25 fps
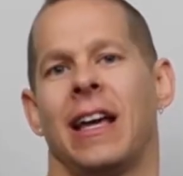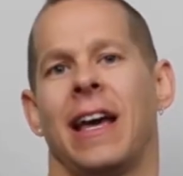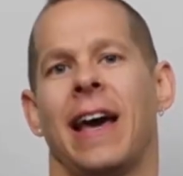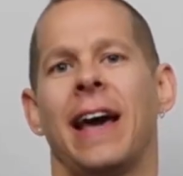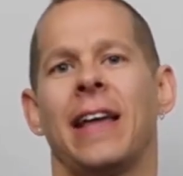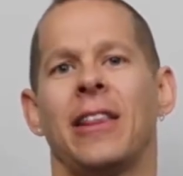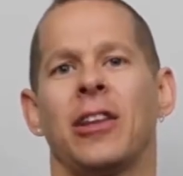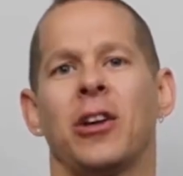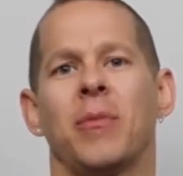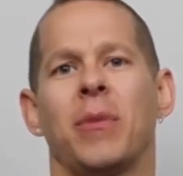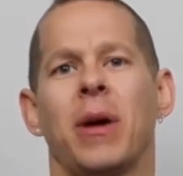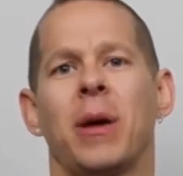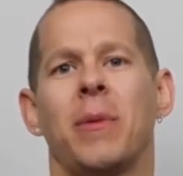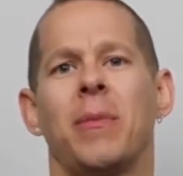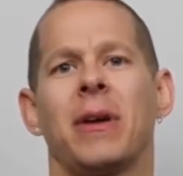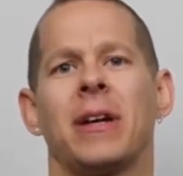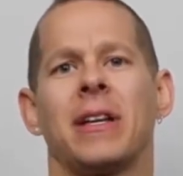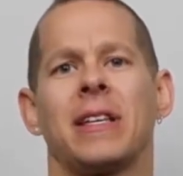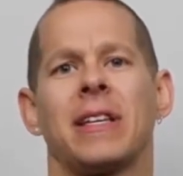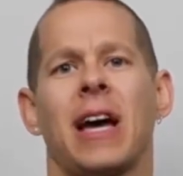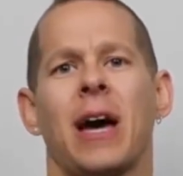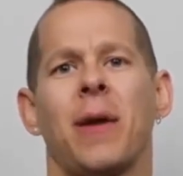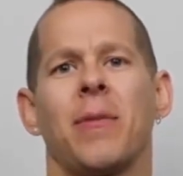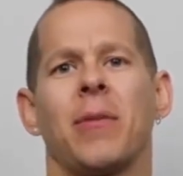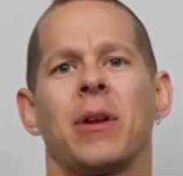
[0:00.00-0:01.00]
And there may be a
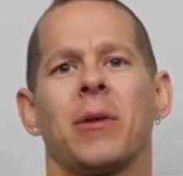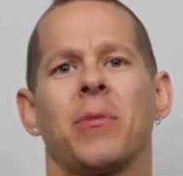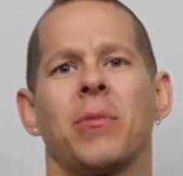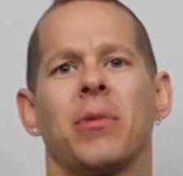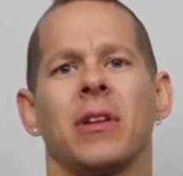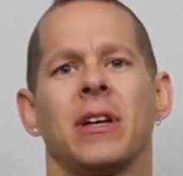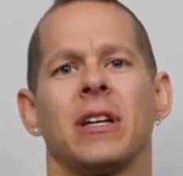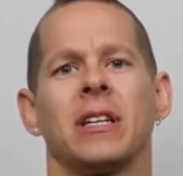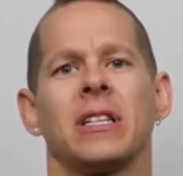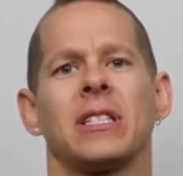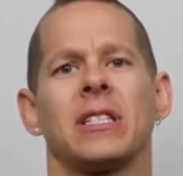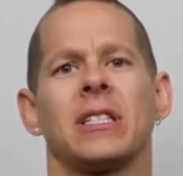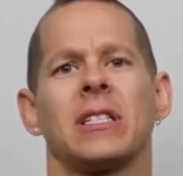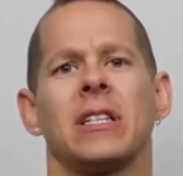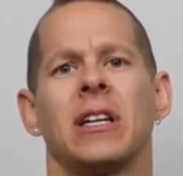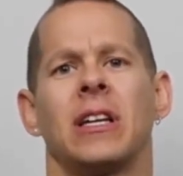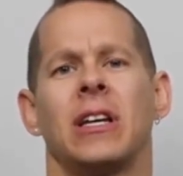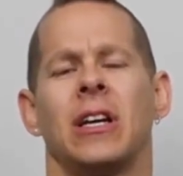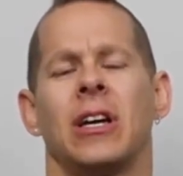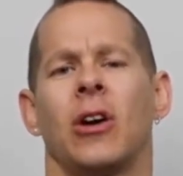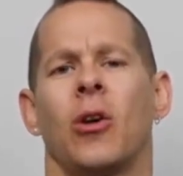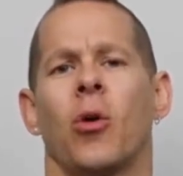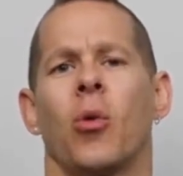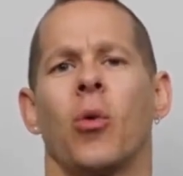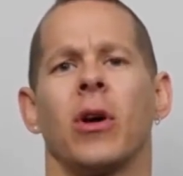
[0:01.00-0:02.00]
time and a place
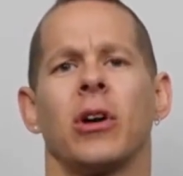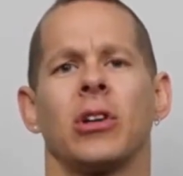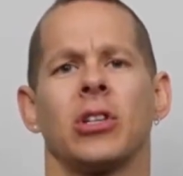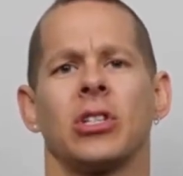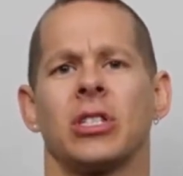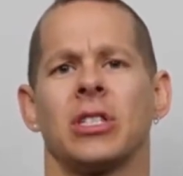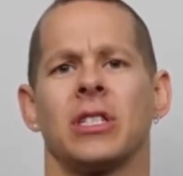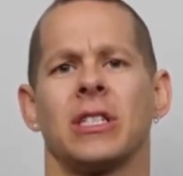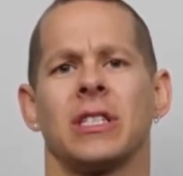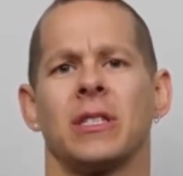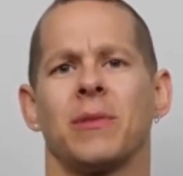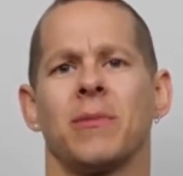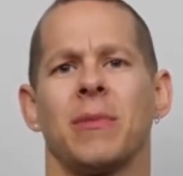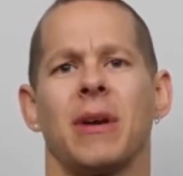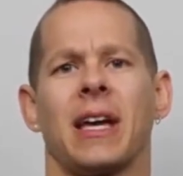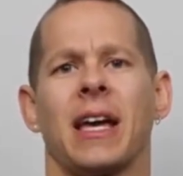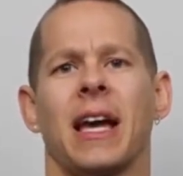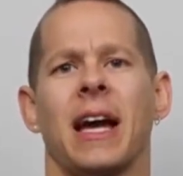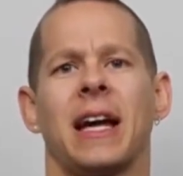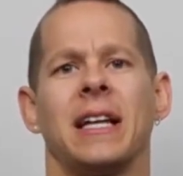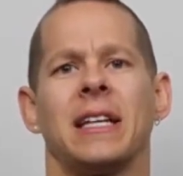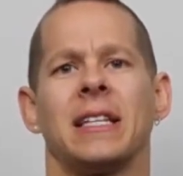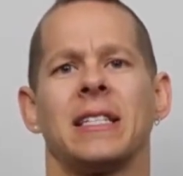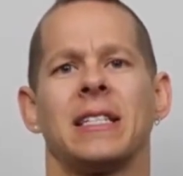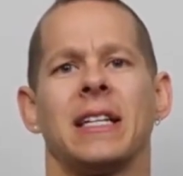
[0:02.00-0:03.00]
where it just doesn't make
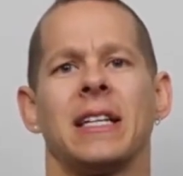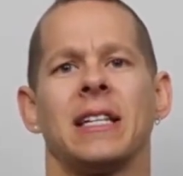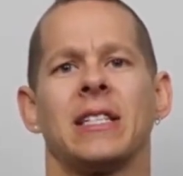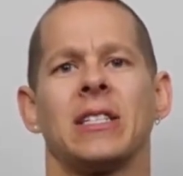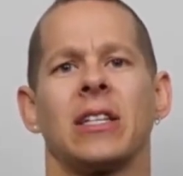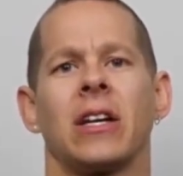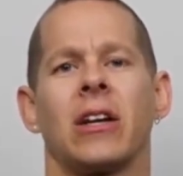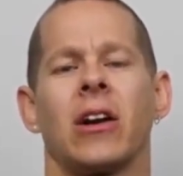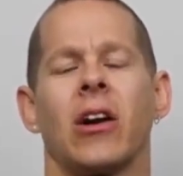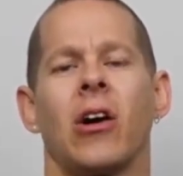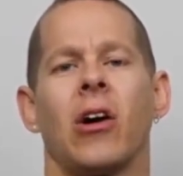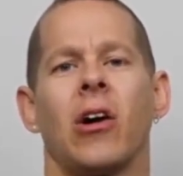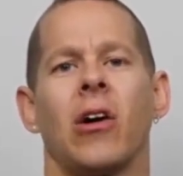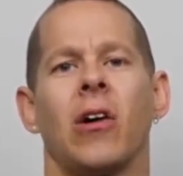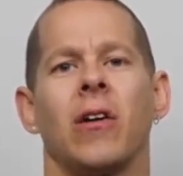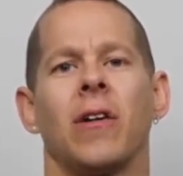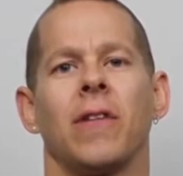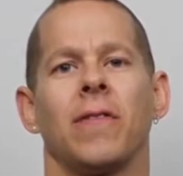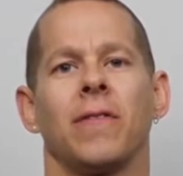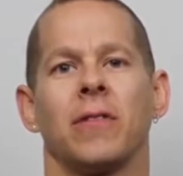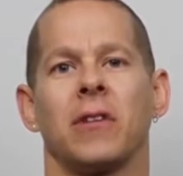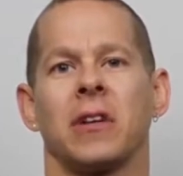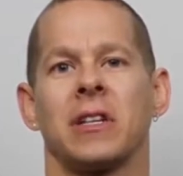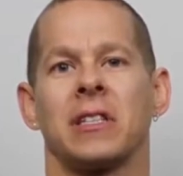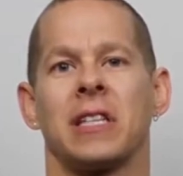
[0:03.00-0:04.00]
any sense at all.
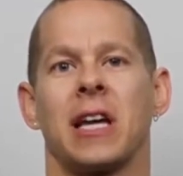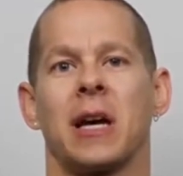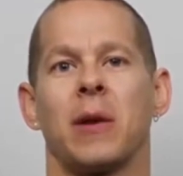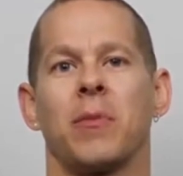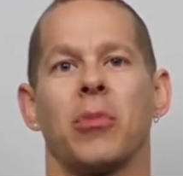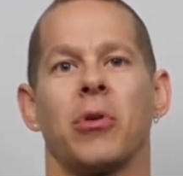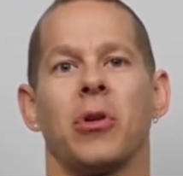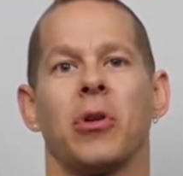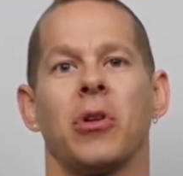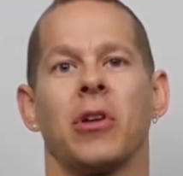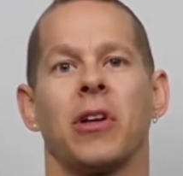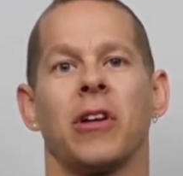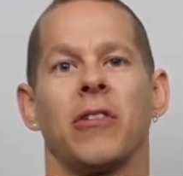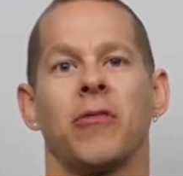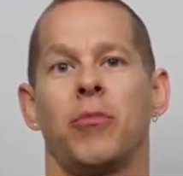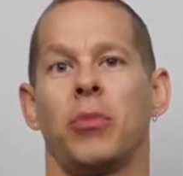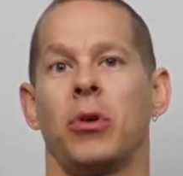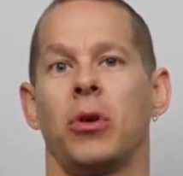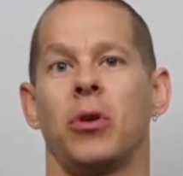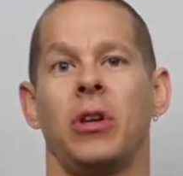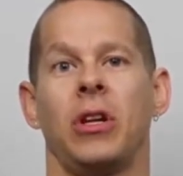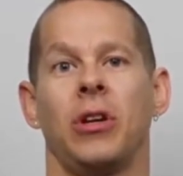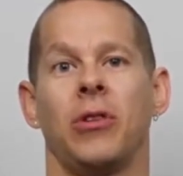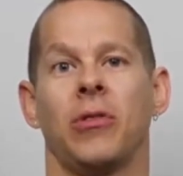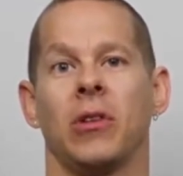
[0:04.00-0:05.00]
For example, if
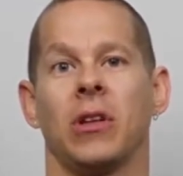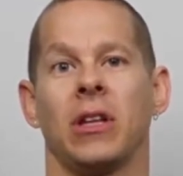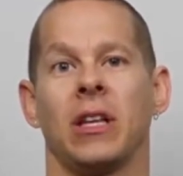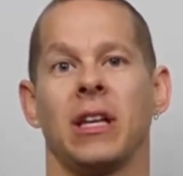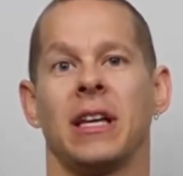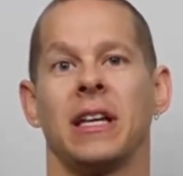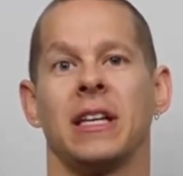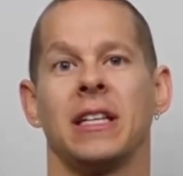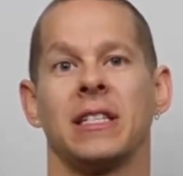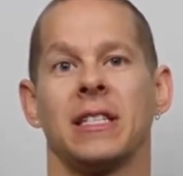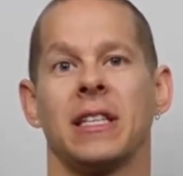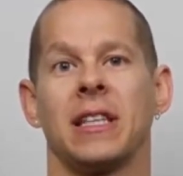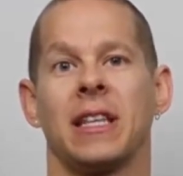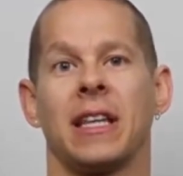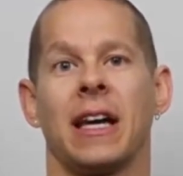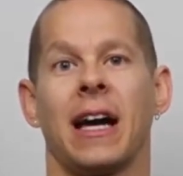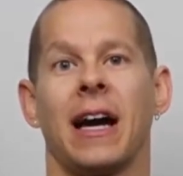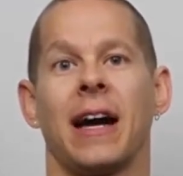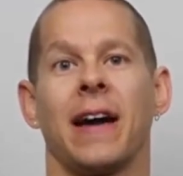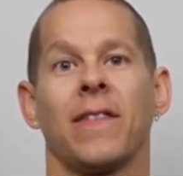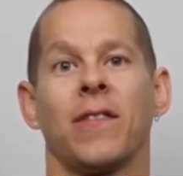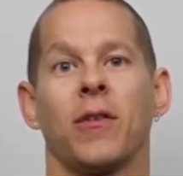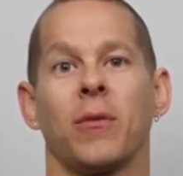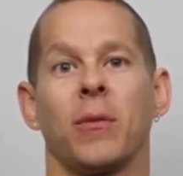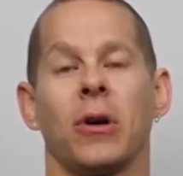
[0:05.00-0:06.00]
beauty really is in the
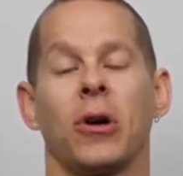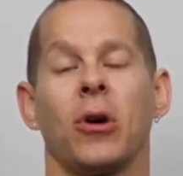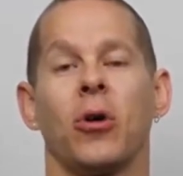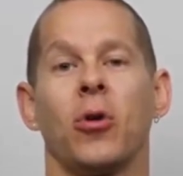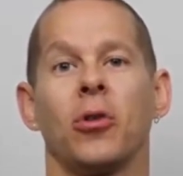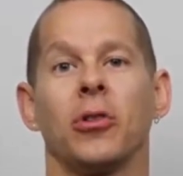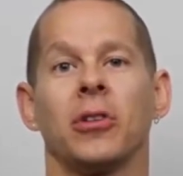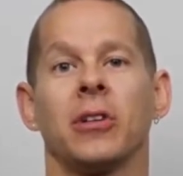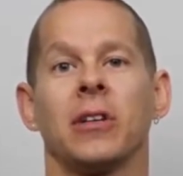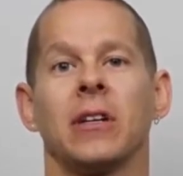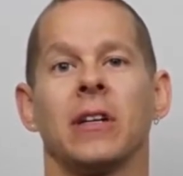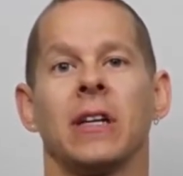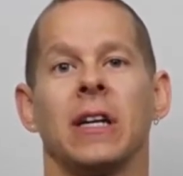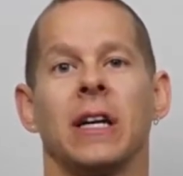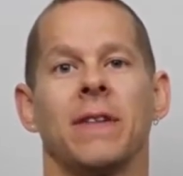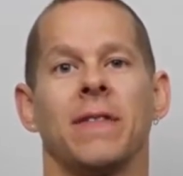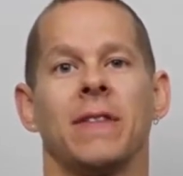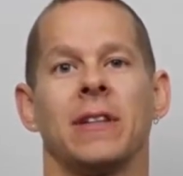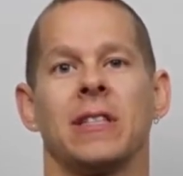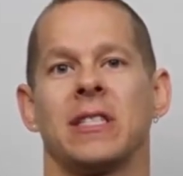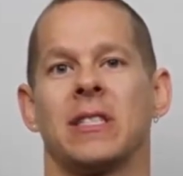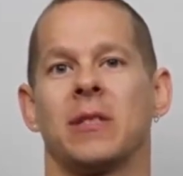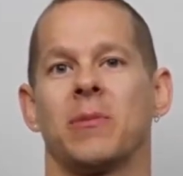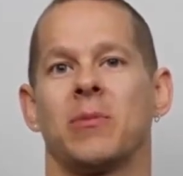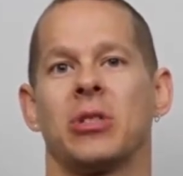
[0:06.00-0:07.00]
eye of the beholder, if
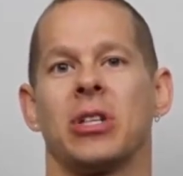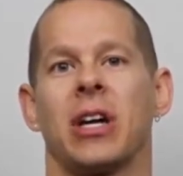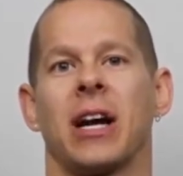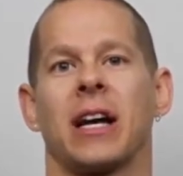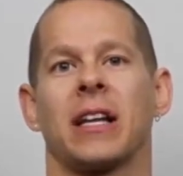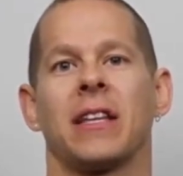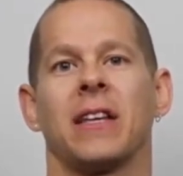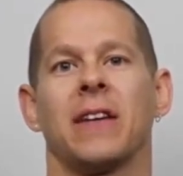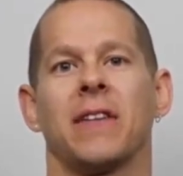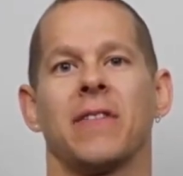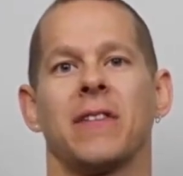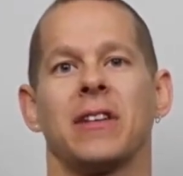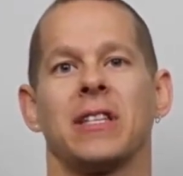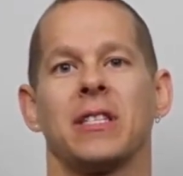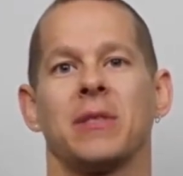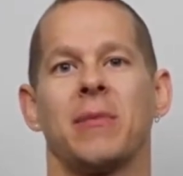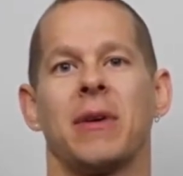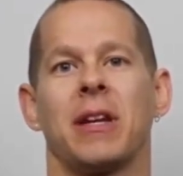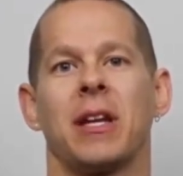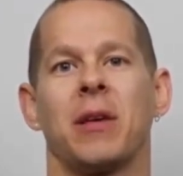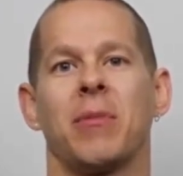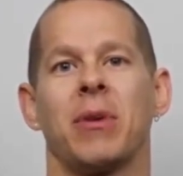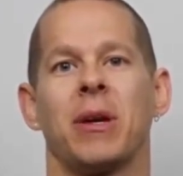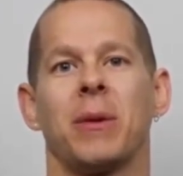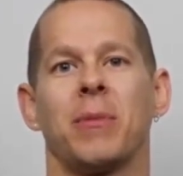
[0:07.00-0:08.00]
it's subjective, as
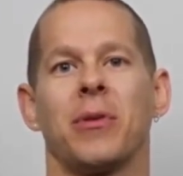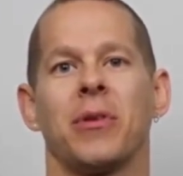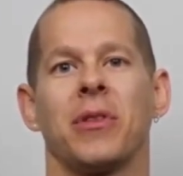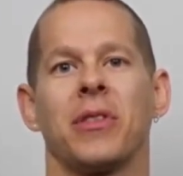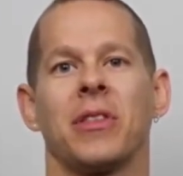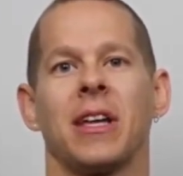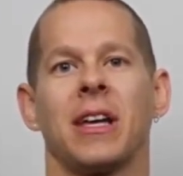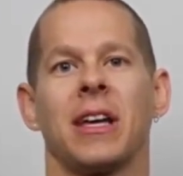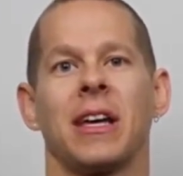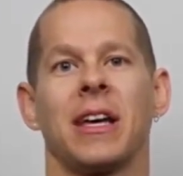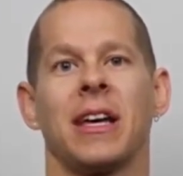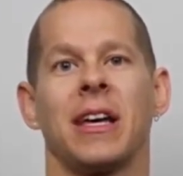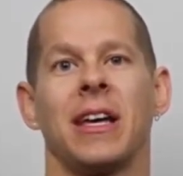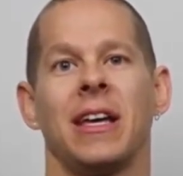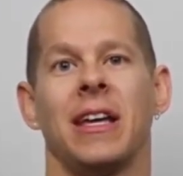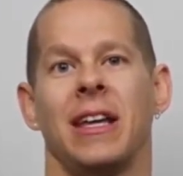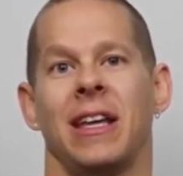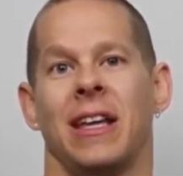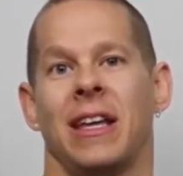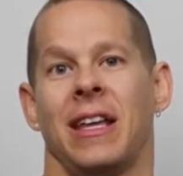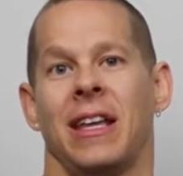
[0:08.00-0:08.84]
many people think,